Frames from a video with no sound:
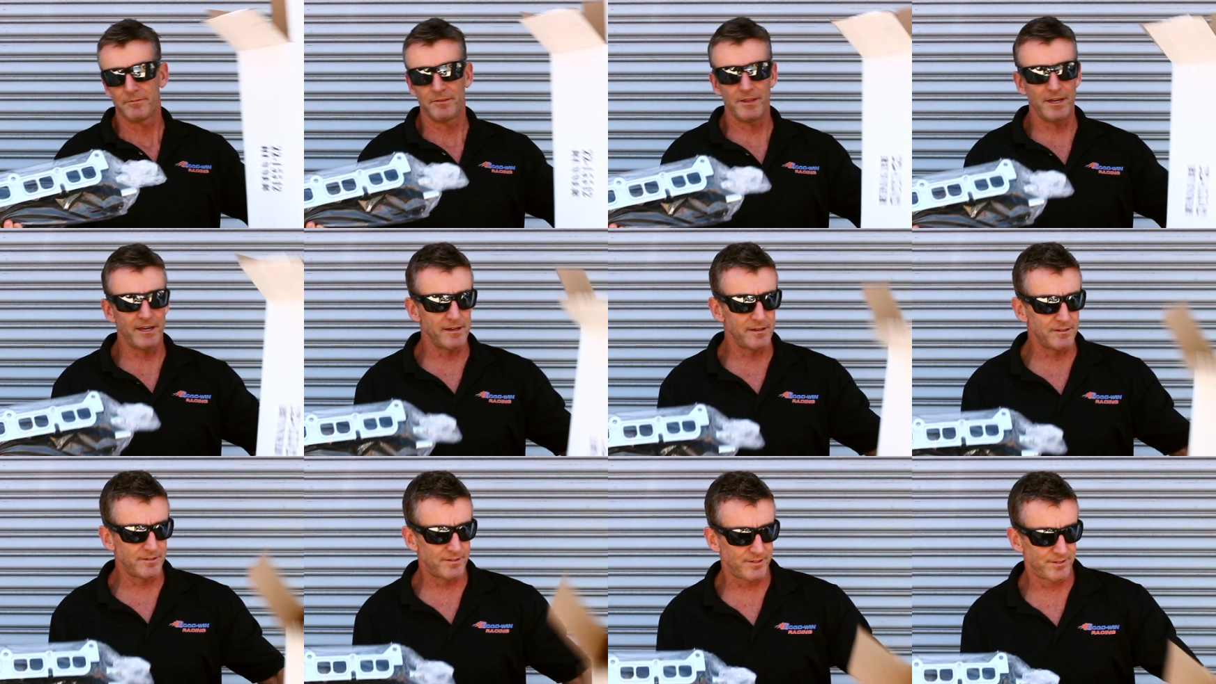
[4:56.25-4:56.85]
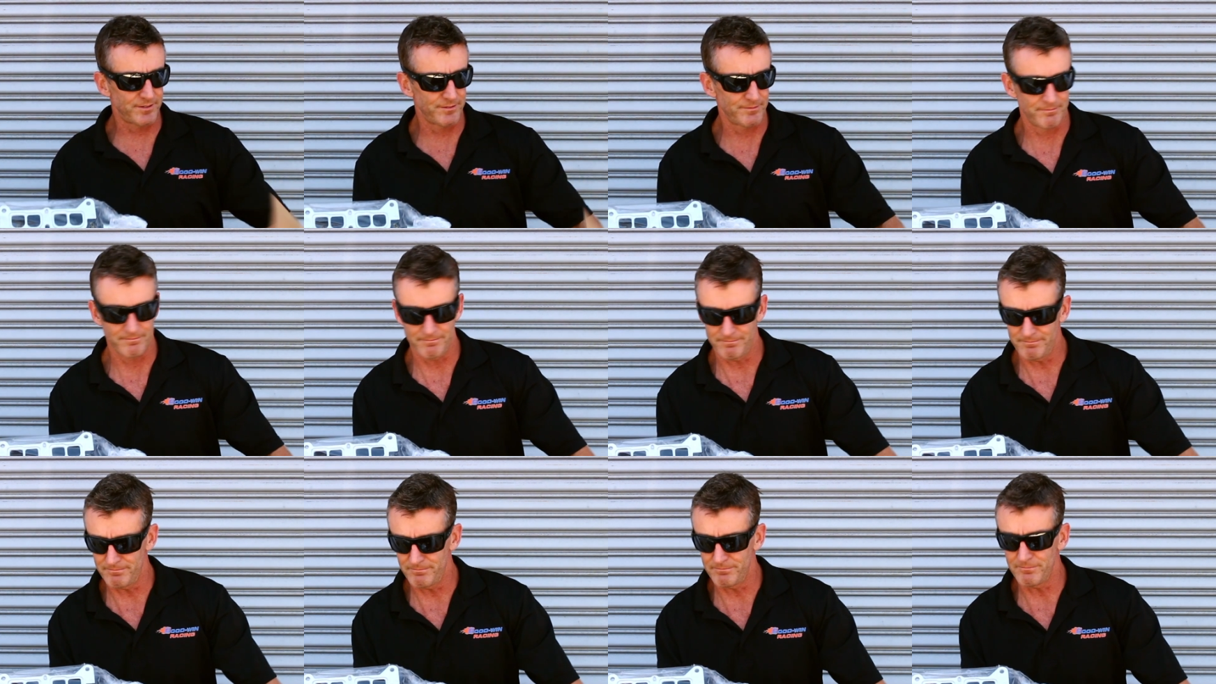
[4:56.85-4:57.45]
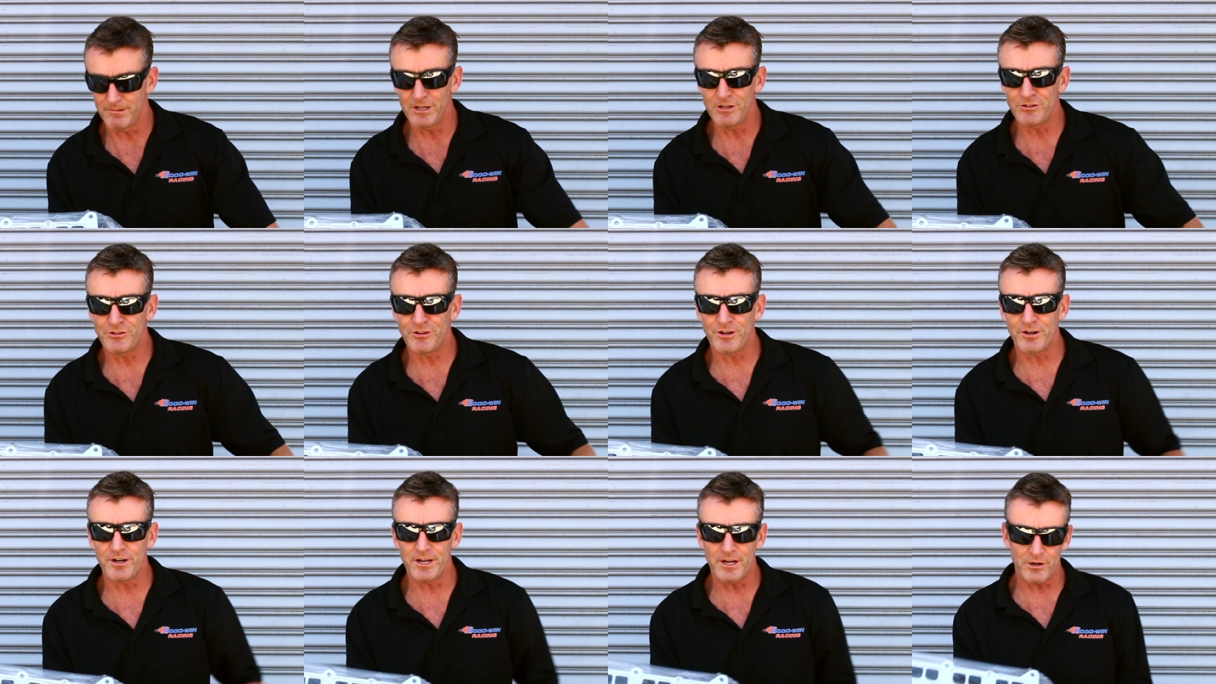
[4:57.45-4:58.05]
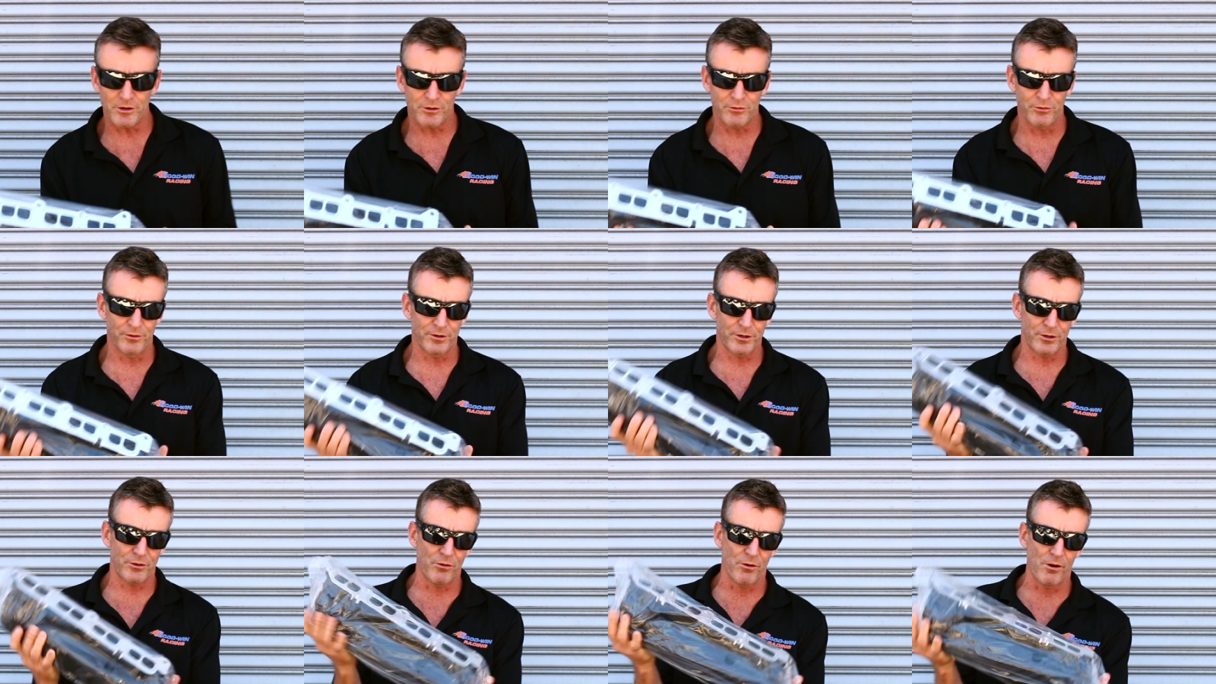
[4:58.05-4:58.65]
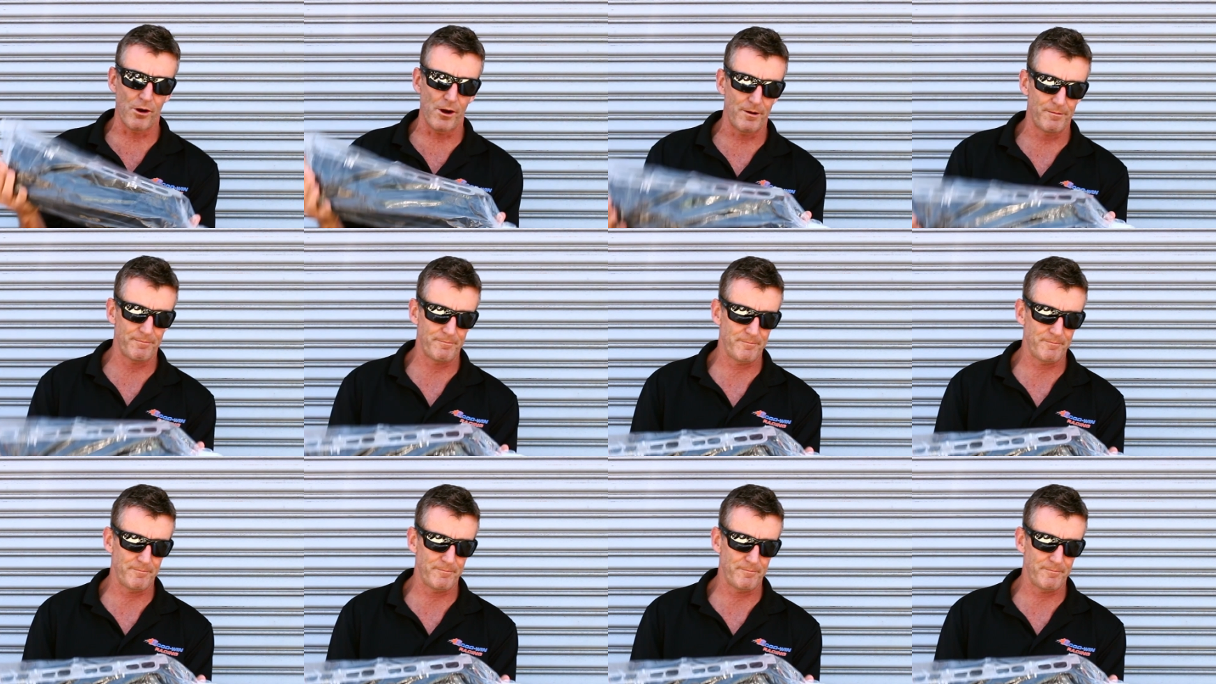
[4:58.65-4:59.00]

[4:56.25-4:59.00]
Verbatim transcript: This is your intercooler core.